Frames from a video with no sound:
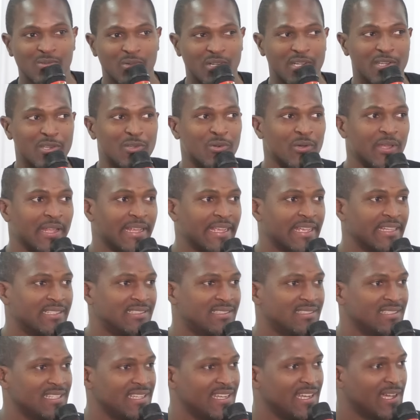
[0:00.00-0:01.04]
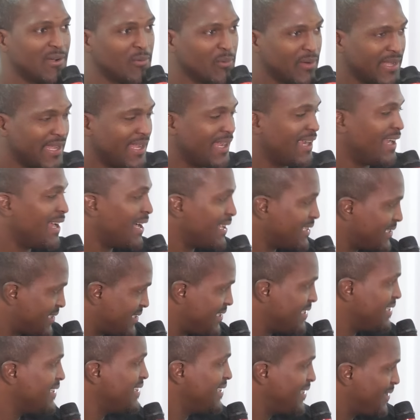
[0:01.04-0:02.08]
We're doing it in a way
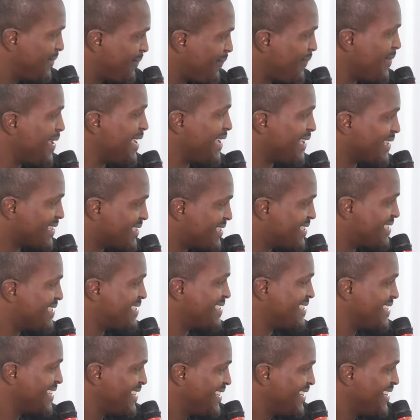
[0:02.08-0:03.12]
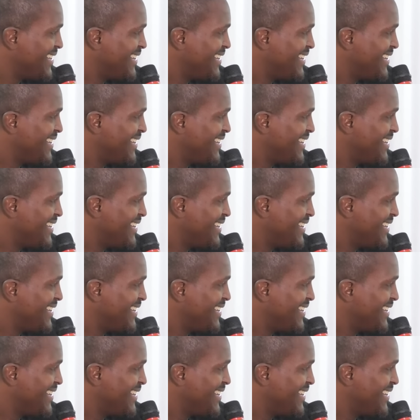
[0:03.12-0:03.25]
that makes,